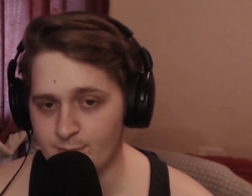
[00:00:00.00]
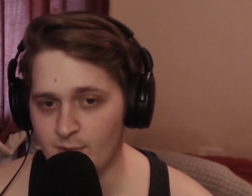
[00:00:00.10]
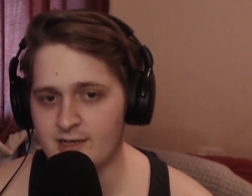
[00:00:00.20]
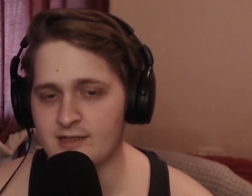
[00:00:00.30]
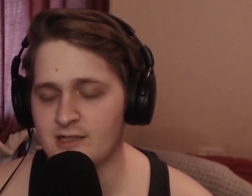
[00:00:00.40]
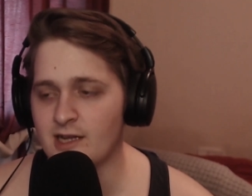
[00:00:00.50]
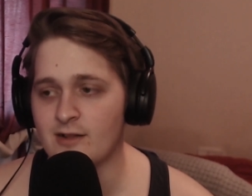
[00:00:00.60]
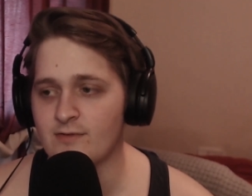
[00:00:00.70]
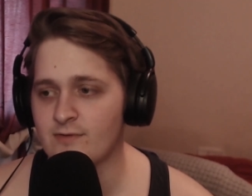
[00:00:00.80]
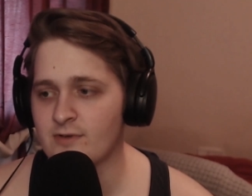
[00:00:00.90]

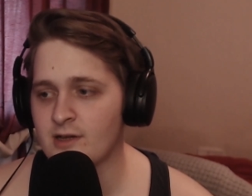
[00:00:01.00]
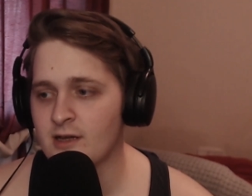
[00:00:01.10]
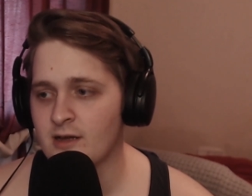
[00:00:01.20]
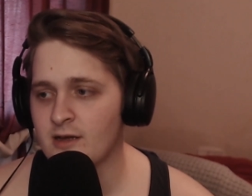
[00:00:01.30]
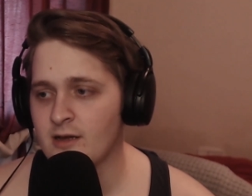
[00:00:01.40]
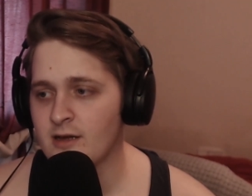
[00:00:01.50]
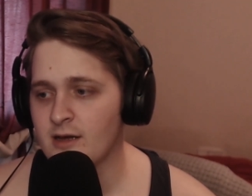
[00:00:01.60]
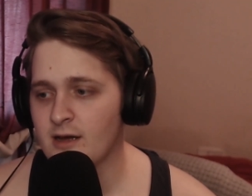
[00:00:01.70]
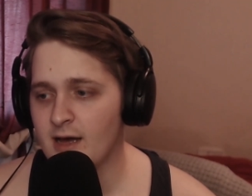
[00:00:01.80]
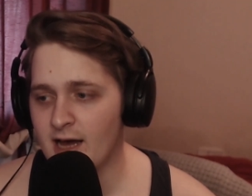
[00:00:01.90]
myself
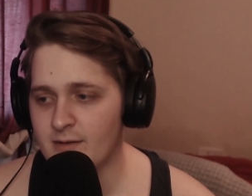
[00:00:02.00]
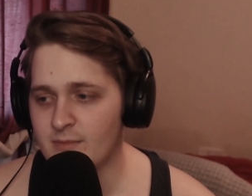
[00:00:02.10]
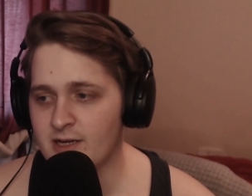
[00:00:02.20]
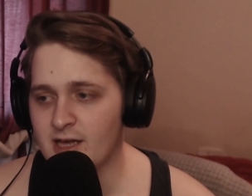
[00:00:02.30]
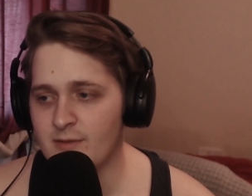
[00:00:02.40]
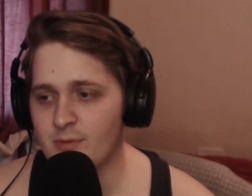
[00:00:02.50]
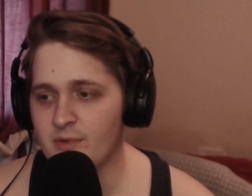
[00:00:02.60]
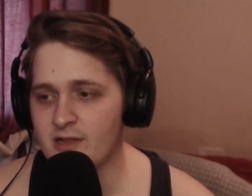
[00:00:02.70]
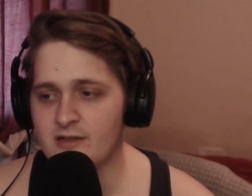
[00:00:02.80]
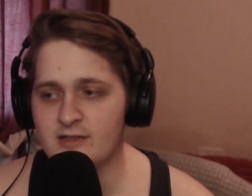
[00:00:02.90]
and my
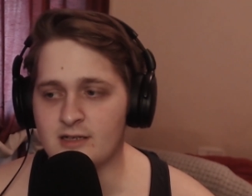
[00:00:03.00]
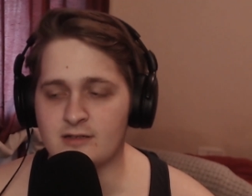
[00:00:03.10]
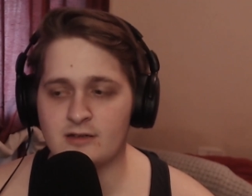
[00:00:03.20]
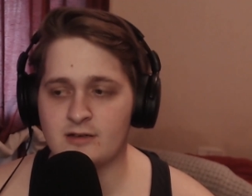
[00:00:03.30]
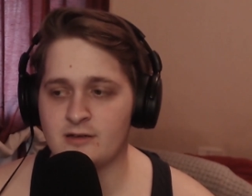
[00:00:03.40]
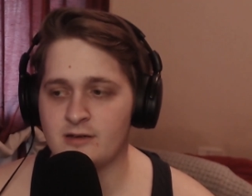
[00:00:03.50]
capabilities,